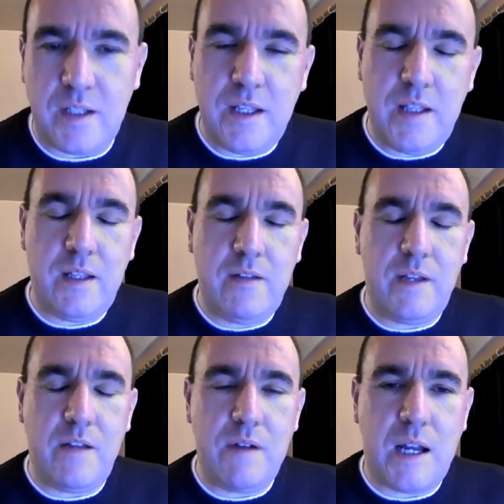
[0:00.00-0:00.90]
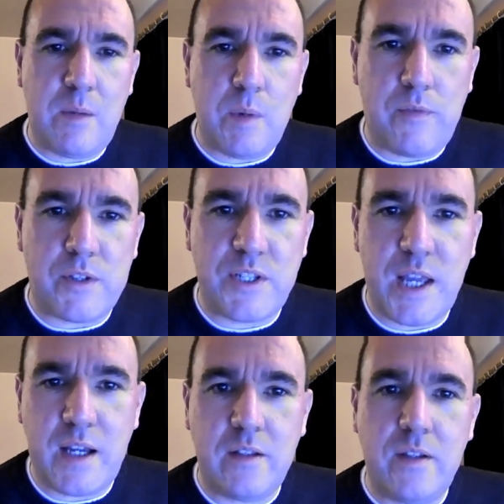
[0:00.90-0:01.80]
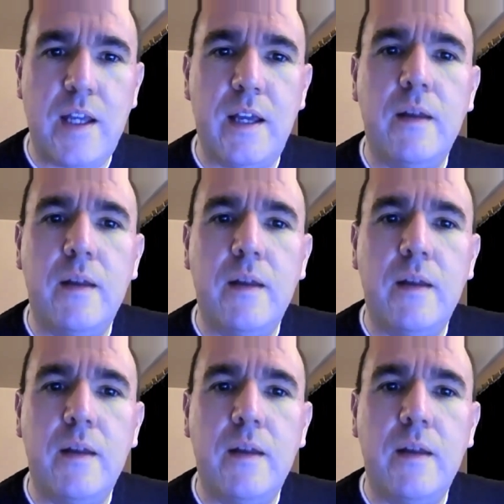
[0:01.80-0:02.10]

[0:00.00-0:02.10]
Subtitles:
He rallied well for second